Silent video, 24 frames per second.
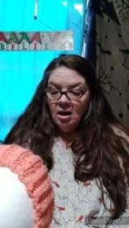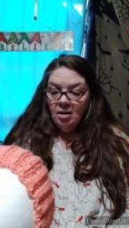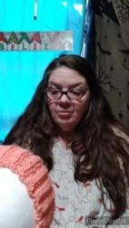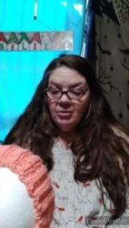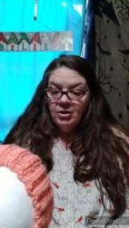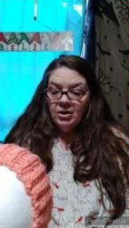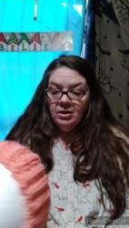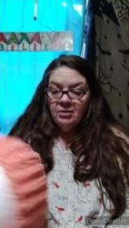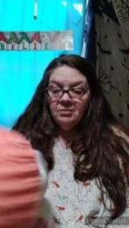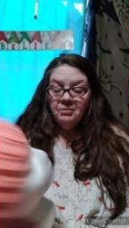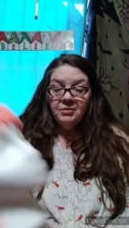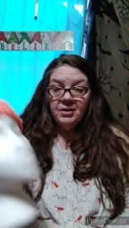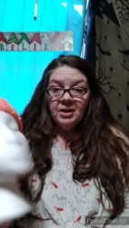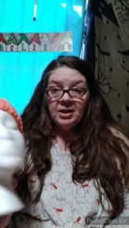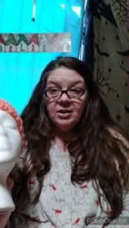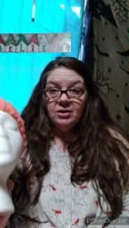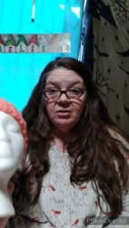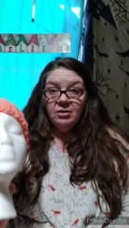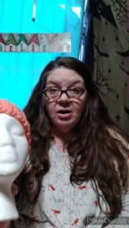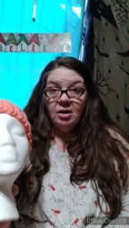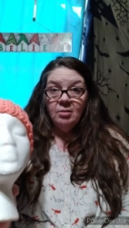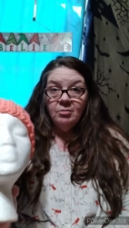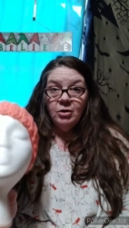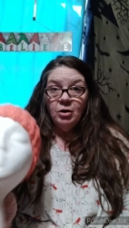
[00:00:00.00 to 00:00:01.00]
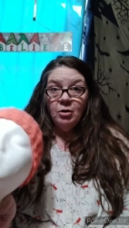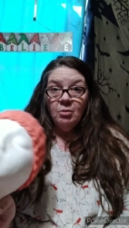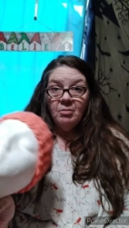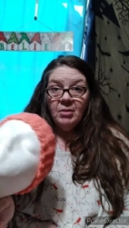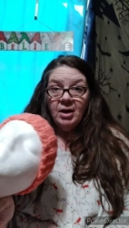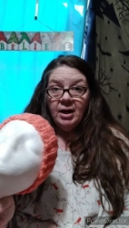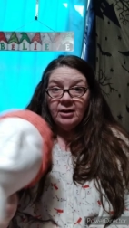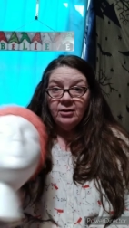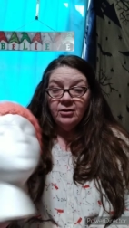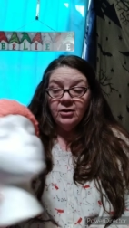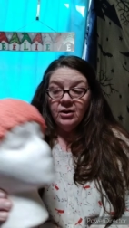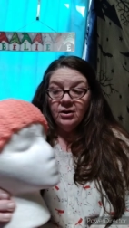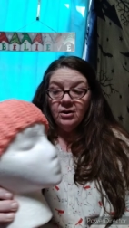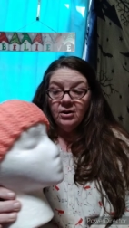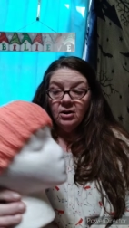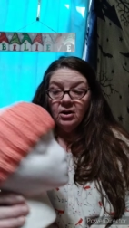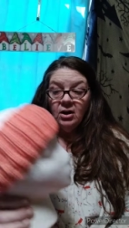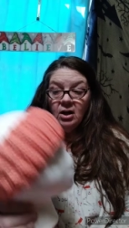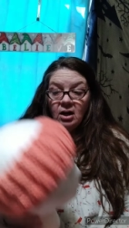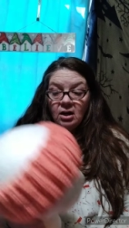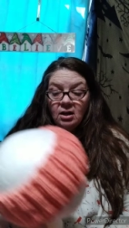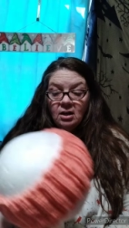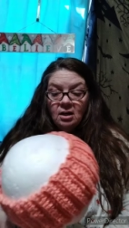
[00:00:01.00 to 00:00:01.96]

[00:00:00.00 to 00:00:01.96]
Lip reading: I'm gonna fix her up. Don't mind her.